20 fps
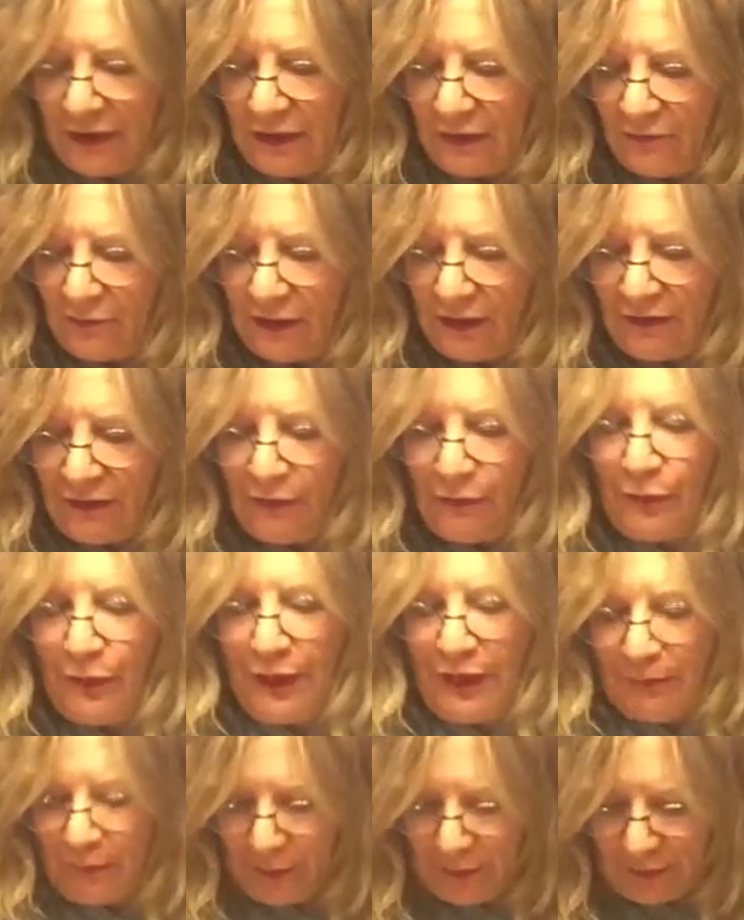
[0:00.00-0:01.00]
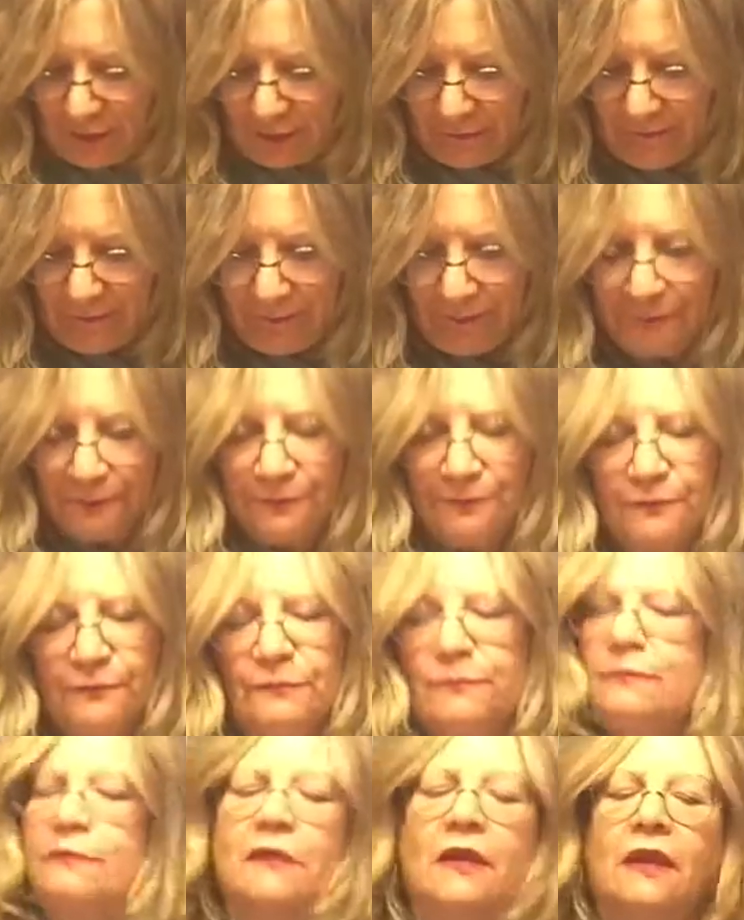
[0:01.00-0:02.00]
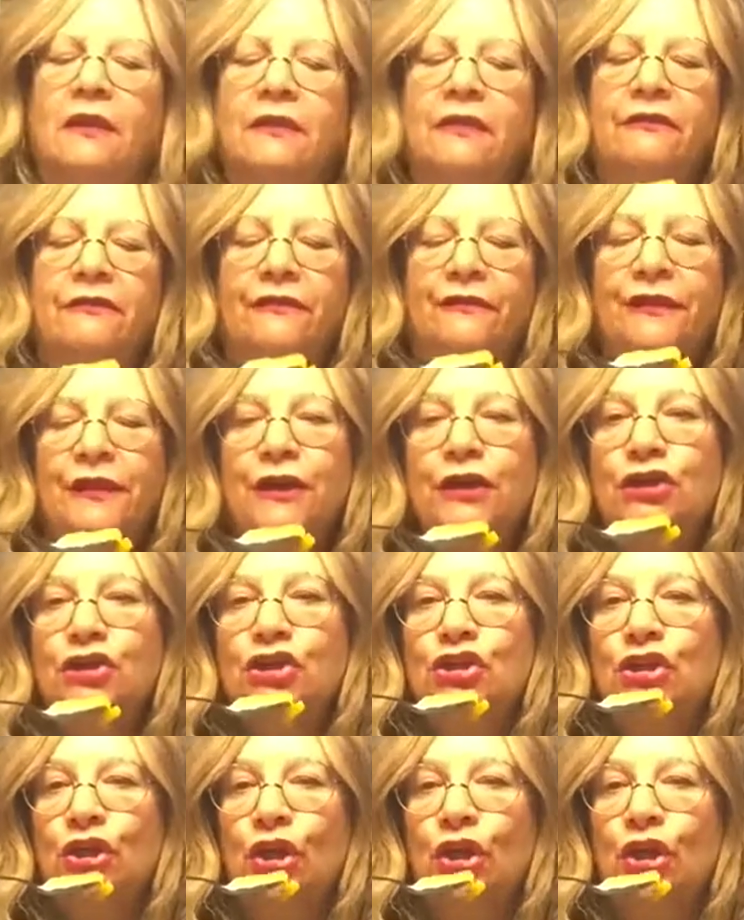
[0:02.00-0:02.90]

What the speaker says: little bit of the pepper, the fish.